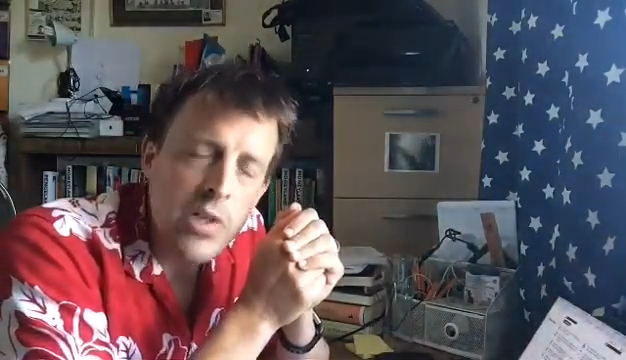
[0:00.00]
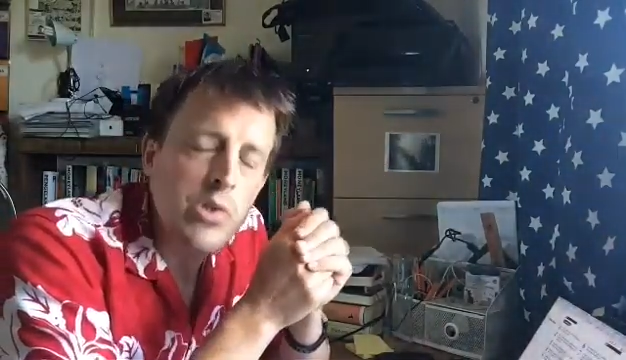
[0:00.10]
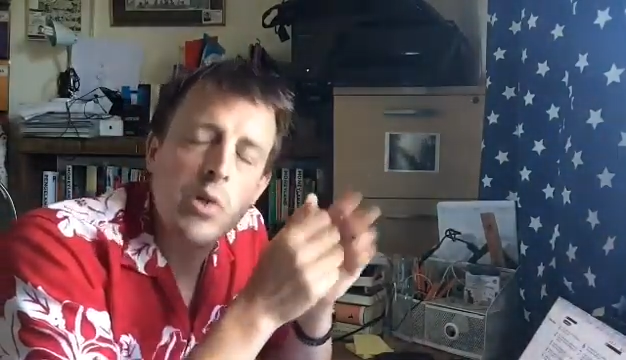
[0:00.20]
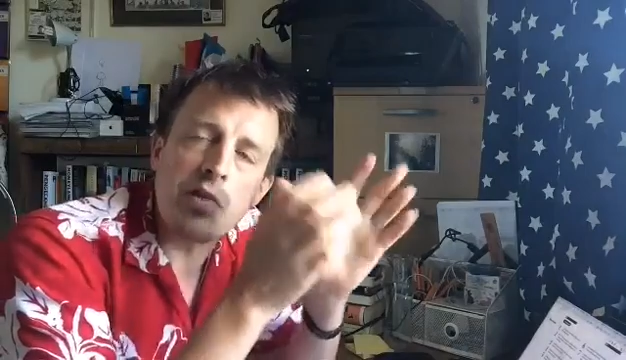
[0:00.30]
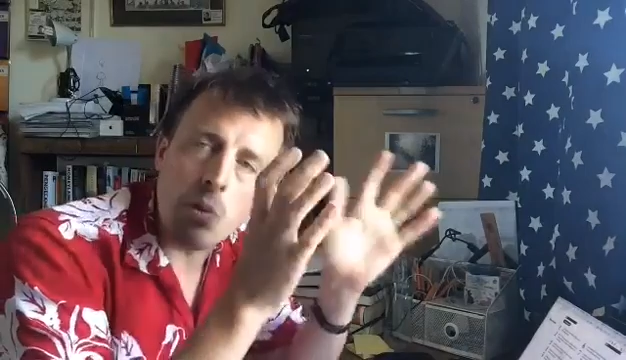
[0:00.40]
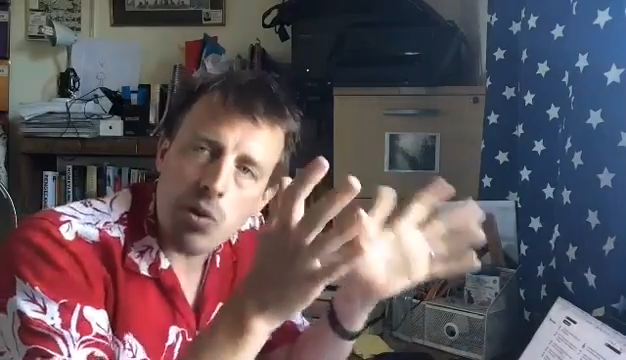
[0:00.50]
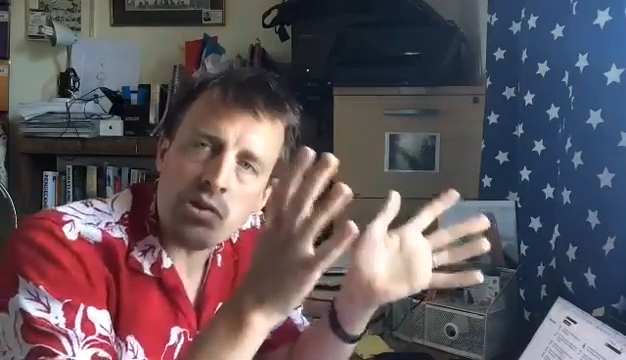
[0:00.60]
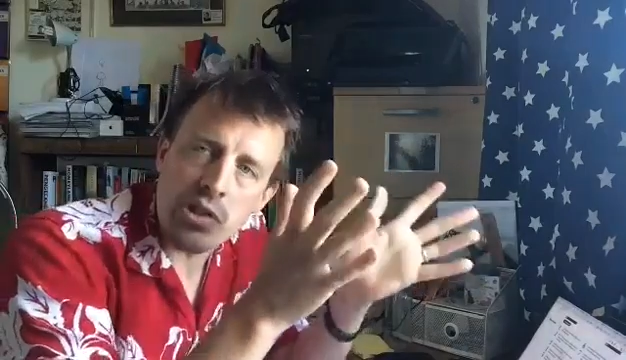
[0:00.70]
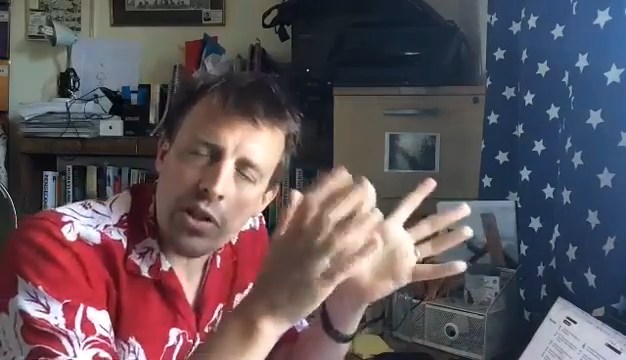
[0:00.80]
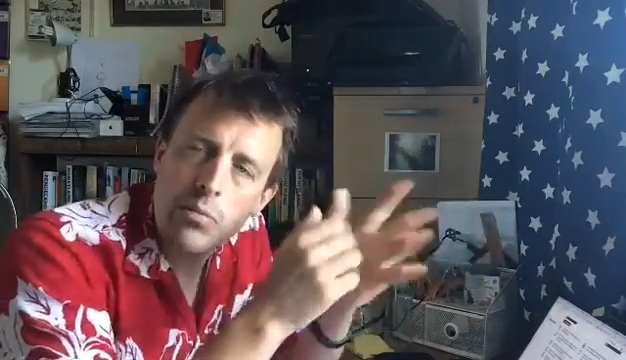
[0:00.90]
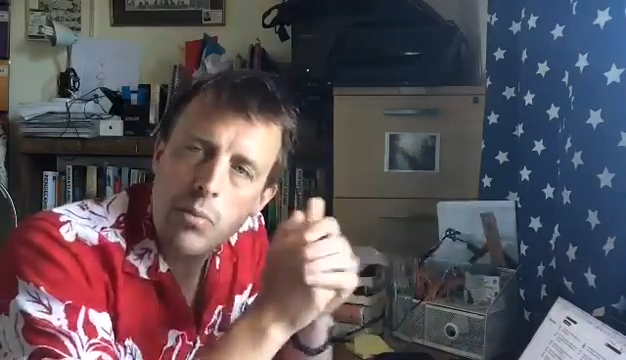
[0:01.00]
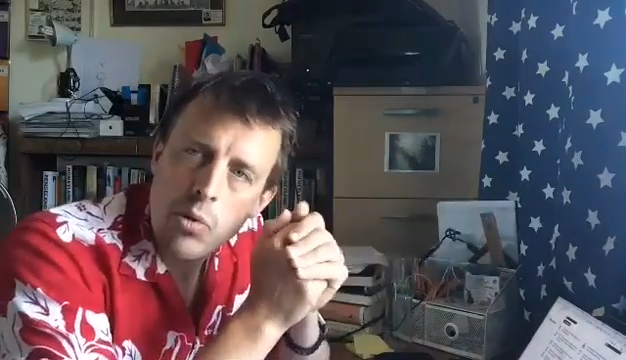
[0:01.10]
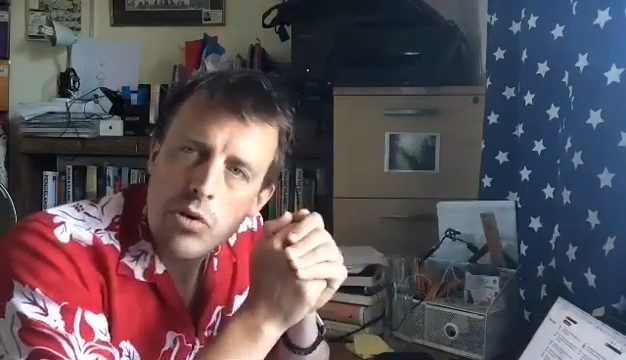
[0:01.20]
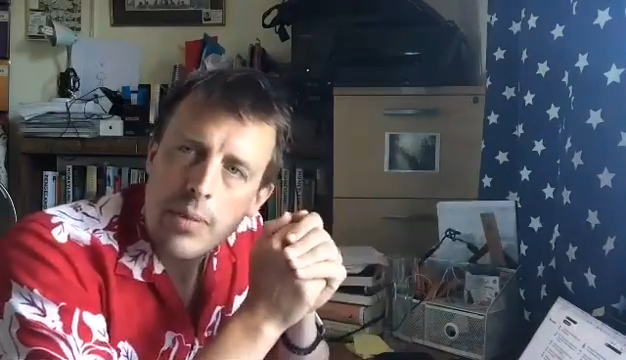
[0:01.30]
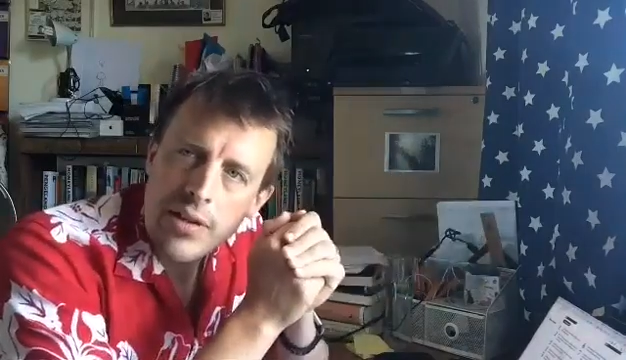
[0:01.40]
So if you want to know
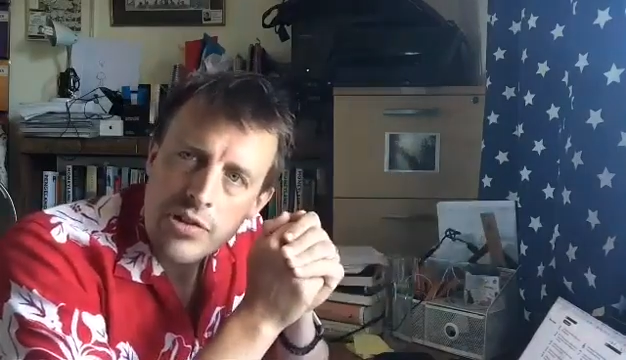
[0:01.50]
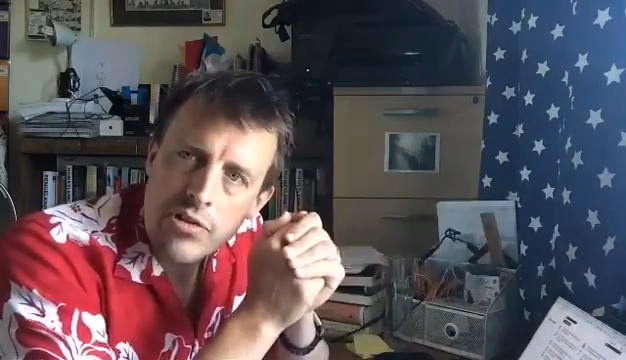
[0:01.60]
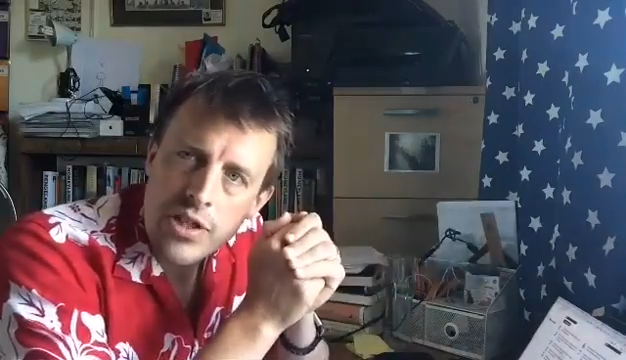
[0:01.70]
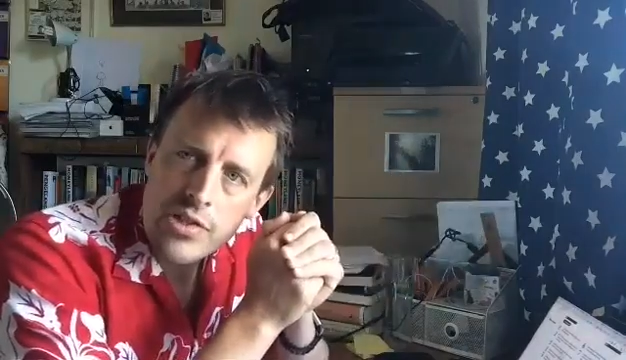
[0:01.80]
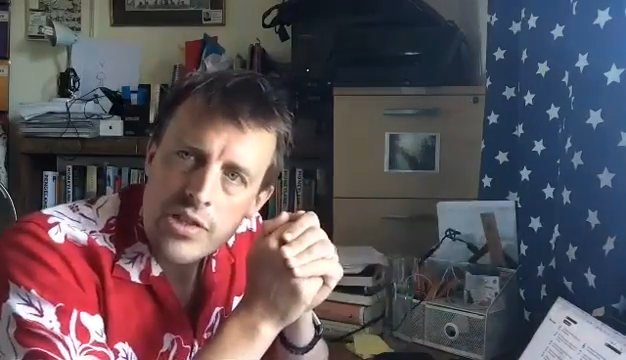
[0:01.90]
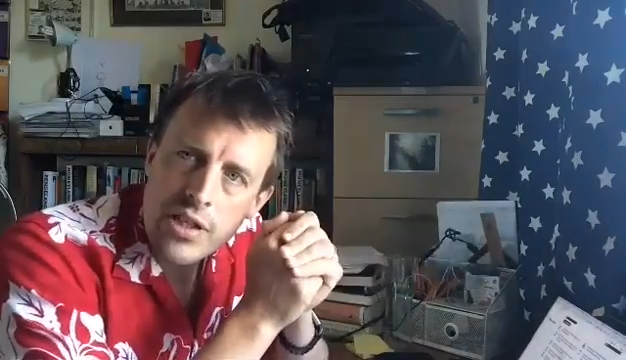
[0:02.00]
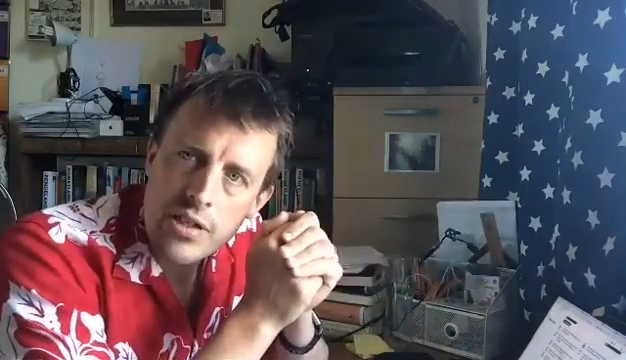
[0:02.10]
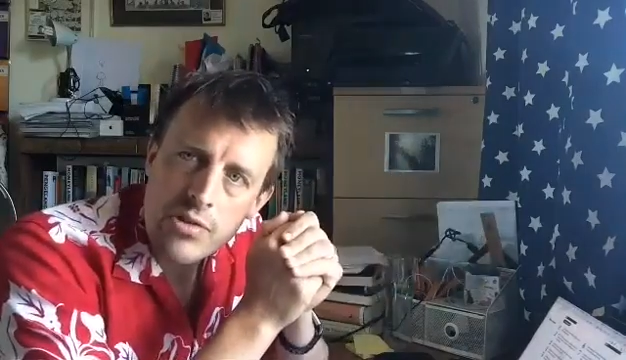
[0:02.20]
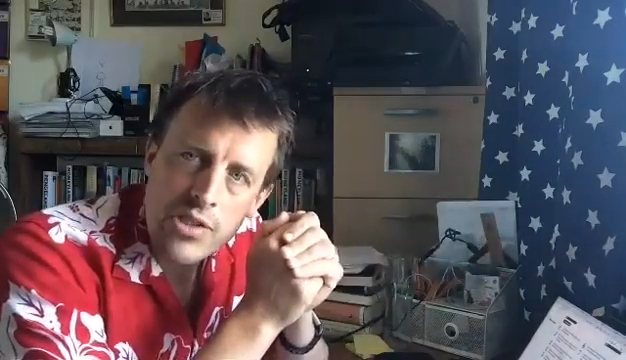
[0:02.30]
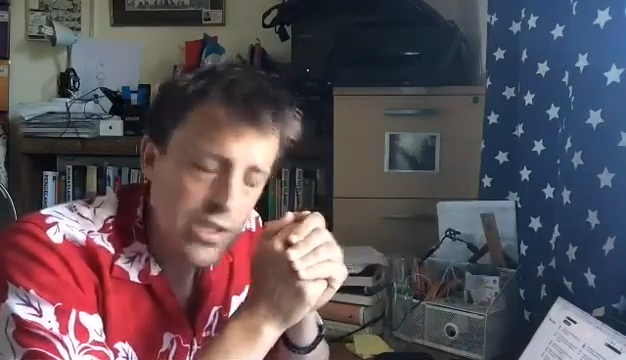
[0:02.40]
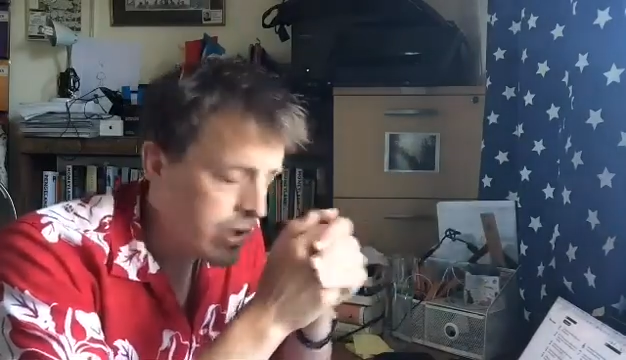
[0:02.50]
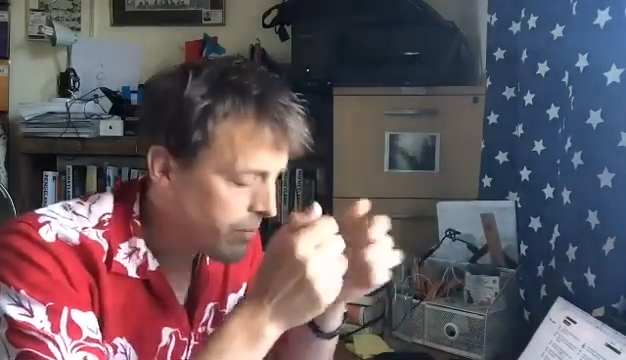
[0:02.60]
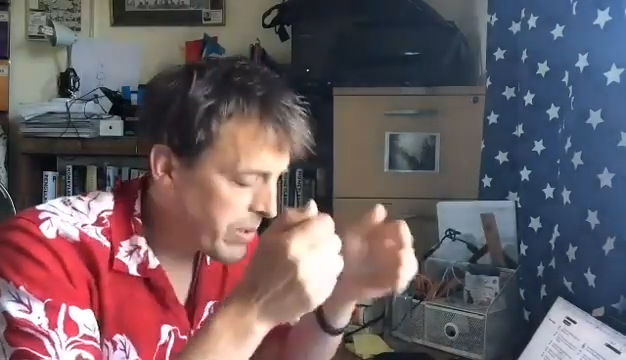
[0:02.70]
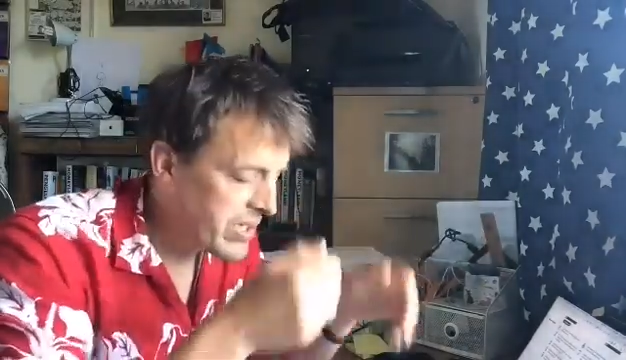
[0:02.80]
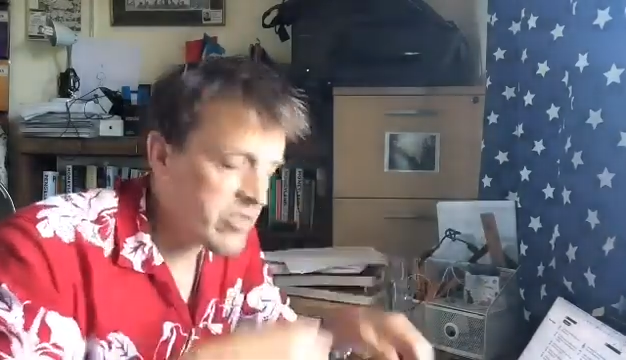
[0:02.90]
more about the tricks they're using,
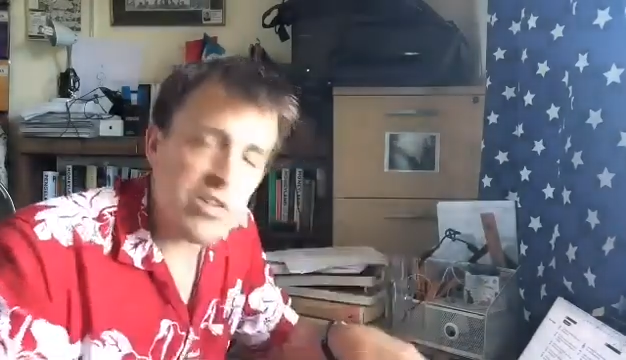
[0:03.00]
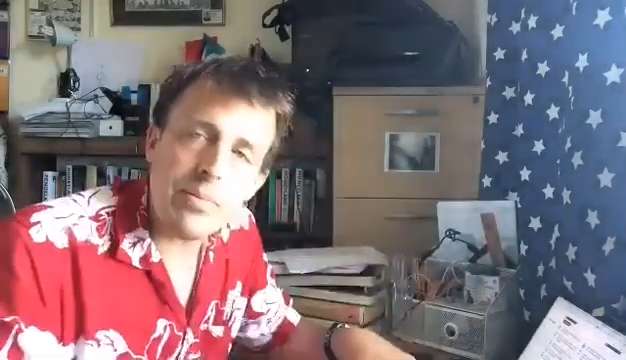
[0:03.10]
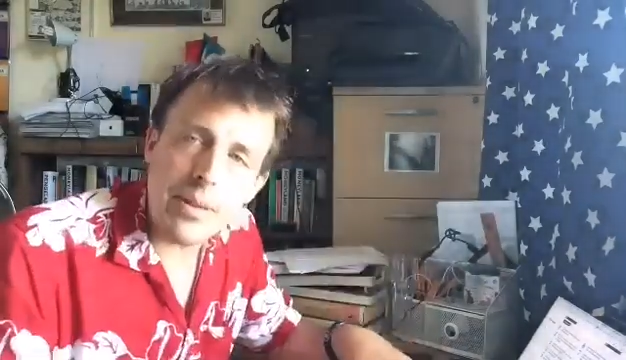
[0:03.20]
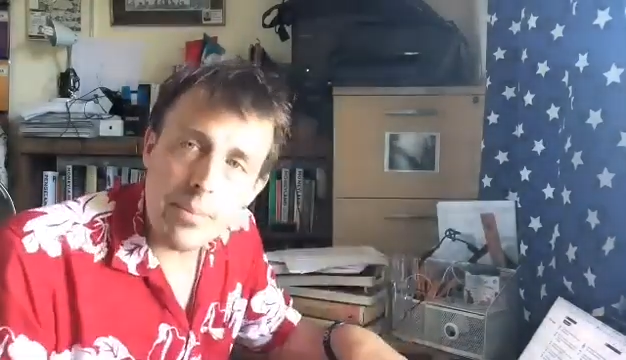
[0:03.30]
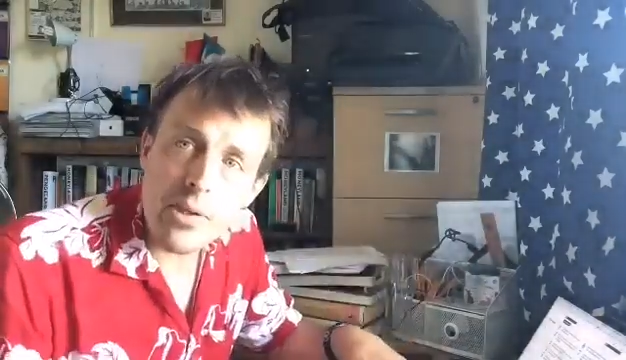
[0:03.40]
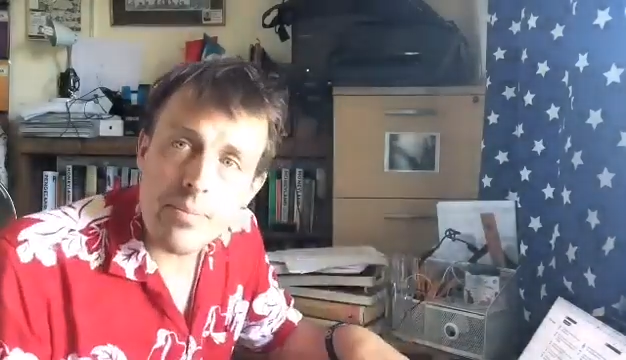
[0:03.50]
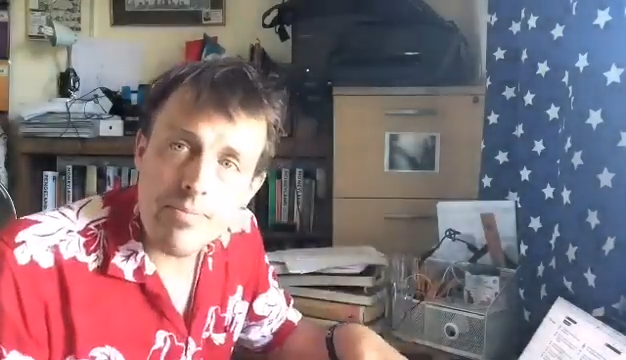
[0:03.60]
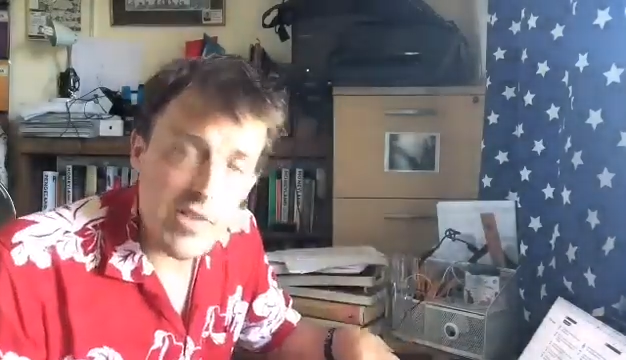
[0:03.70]
please read my book.